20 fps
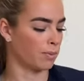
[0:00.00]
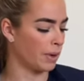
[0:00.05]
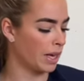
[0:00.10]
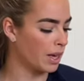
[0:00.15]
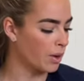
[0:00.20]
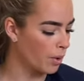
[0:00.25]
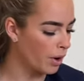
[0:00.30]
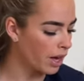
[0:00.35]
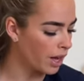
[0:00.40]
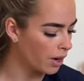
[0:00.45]
me
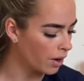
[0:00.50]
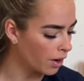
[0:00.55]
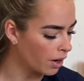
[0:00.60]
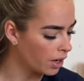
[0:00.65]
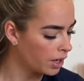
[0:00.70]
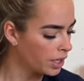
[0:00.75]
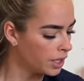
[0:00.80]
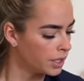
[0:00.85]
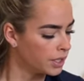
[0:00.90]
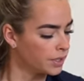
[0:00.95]
quite a
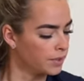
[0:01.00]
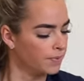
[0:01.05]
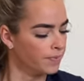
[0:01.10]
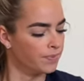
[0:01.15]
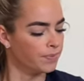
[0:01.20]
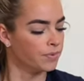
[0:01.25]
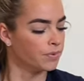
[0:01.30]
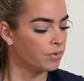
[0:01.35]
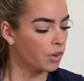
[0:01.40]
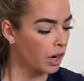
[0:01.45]
lot.
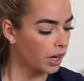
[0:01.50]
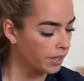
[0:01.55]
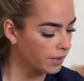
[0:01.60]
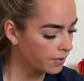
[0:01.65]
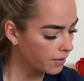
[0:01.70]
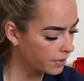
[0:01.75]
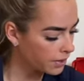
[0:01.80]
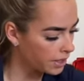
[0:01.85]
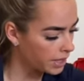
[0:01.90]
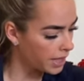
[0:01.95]
Right,
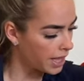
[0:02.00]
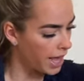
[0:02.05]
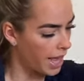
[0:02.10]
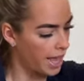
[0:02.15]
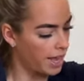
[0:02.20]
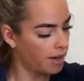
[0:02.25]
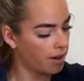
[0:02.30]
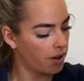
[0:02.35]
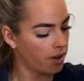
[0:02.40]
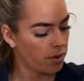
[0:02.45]

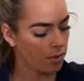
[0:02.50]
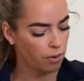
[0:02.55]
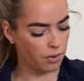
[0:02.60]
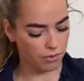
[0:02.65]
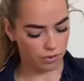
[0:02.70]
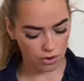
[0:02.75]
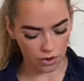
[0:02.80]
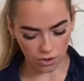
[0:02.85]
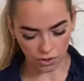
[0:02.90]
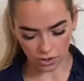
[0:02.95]
then
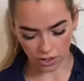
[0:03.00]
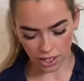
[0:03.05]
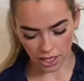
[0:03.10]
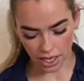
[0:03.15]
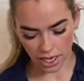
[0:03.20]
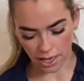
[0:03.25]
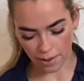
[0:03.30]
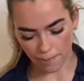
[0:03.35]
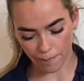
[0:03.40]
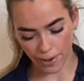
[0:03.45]
we've got
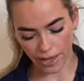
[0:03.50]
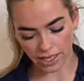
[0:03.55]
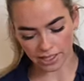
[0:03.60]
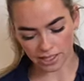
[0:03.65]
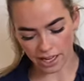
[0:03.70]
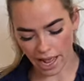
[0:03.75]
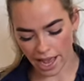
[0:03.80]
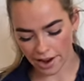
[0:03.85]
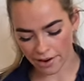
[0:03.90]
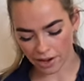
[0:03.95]
the base
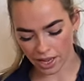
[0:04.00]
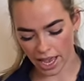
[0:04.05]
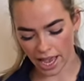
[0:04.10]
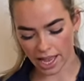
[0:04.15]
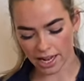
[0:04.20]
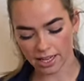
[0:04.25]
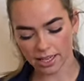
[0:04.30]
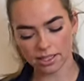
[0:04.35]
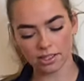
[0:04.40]
layer again.